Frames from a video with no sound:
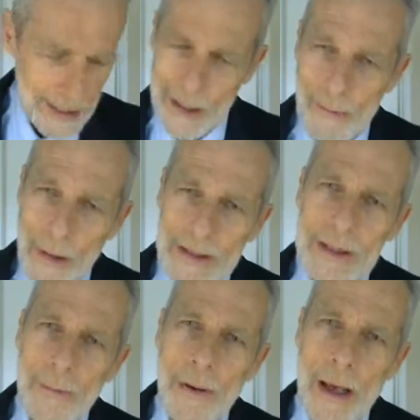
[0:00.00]
It
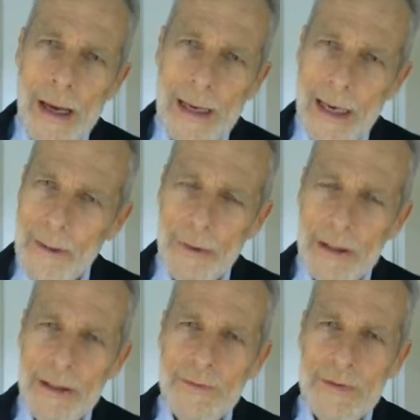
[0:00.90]
must apply, I
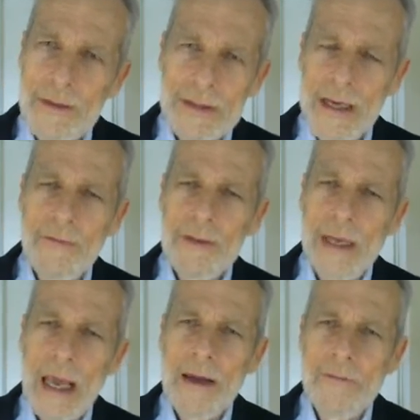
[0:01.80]
believe, to the
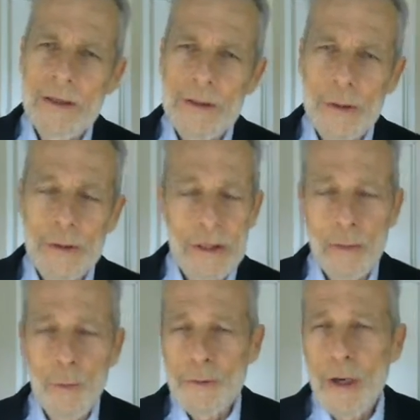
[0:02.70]
Seventh-day Adventist Church,
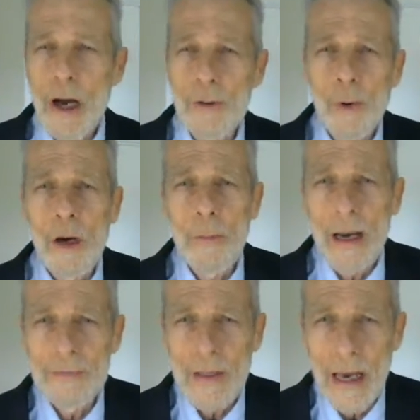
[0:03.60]
and we'll talk more
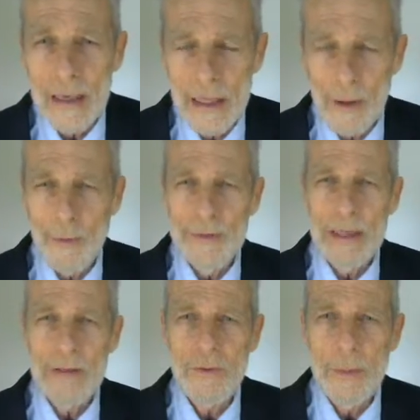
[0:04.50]
about that a couple
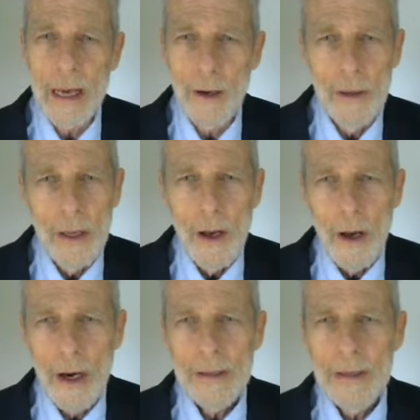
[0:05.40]
days from now
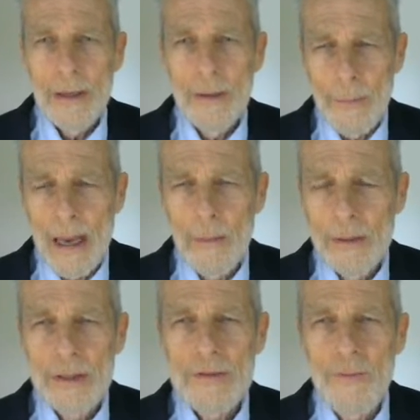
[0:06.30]
on the
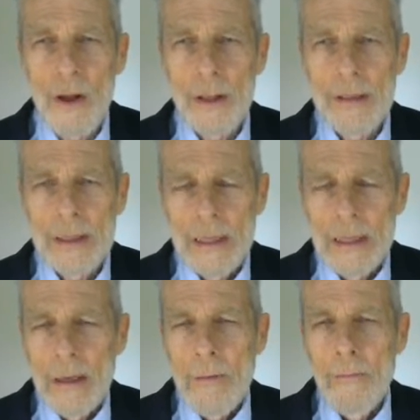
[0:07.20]
Babylon is fallen.
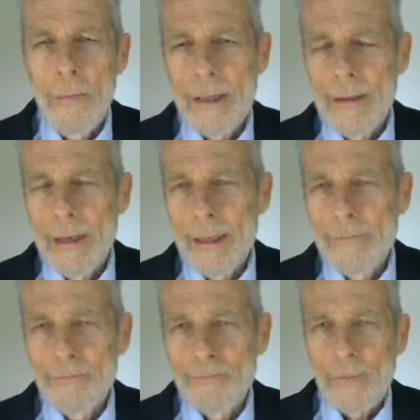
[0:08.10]
But
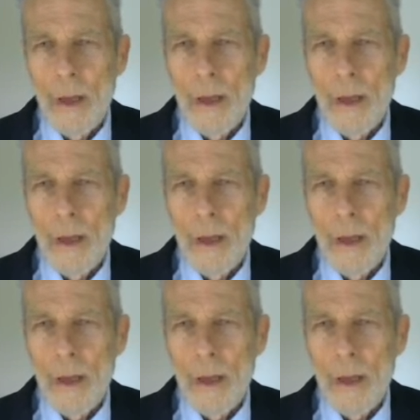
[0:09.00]
um,